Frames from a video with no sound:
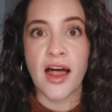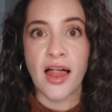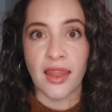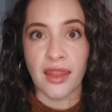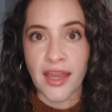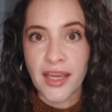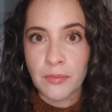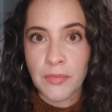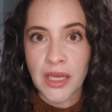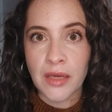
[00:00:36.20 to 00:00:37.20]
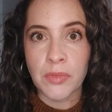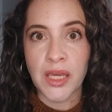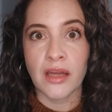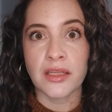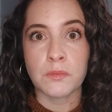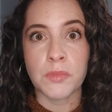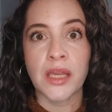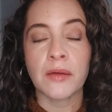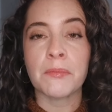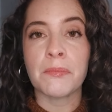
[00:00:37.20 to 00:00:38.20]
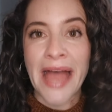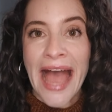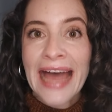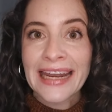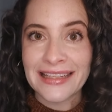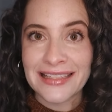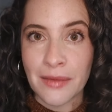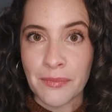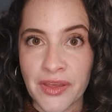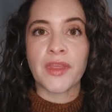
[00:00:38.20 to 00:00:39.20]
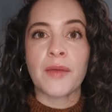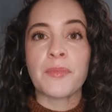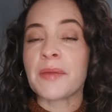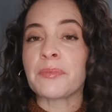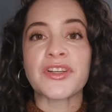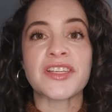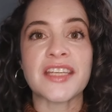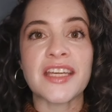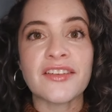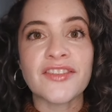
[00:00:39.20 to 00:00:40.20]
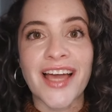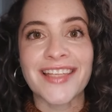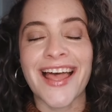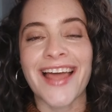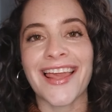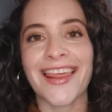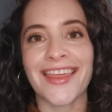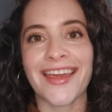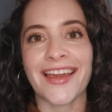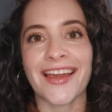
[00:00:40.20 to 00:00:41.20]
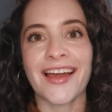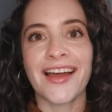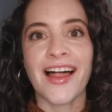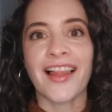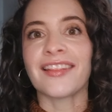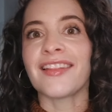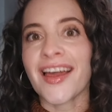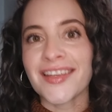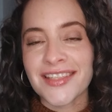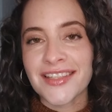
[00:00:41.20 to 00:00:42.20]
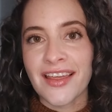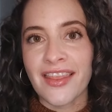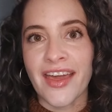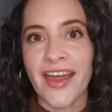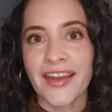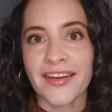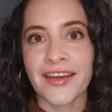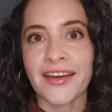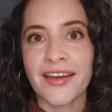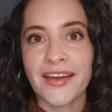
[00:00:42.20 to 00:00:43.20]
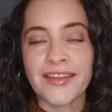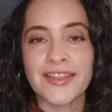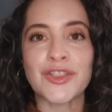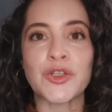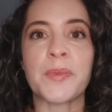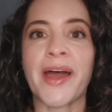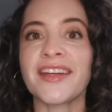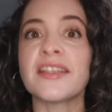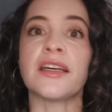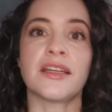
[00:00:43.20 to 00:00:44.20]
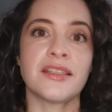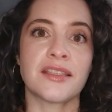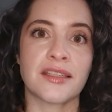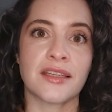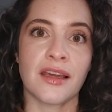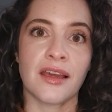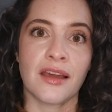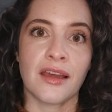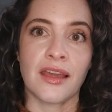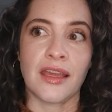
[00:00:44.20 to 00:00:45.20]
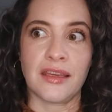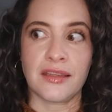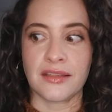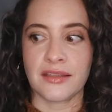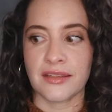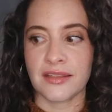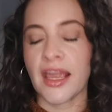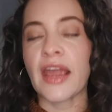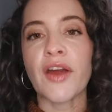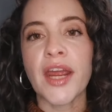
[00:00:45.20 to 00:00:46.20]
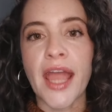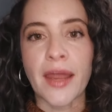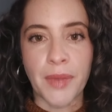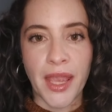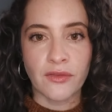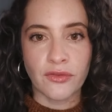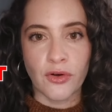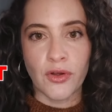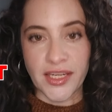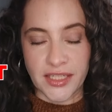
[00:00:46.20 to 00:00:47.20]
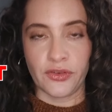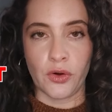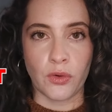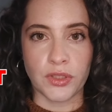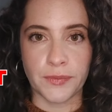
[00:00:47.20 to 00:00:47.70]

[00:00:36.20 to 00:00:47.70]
like me because being bad at something, being perceived as anything less than stupendous, is scary and painful and difficult.